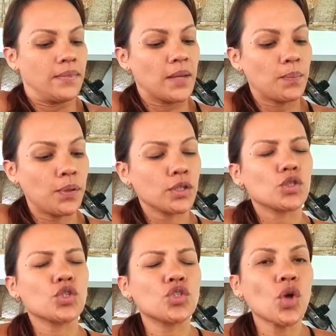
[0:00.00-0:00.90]
they
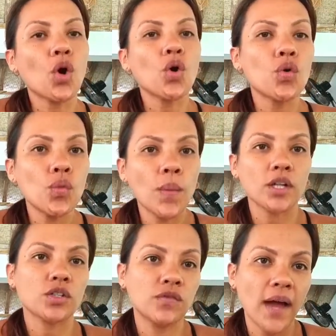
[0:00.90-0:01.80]
put so
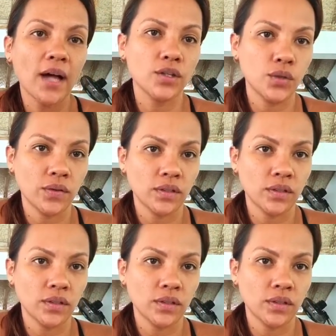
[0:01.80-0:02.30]
much value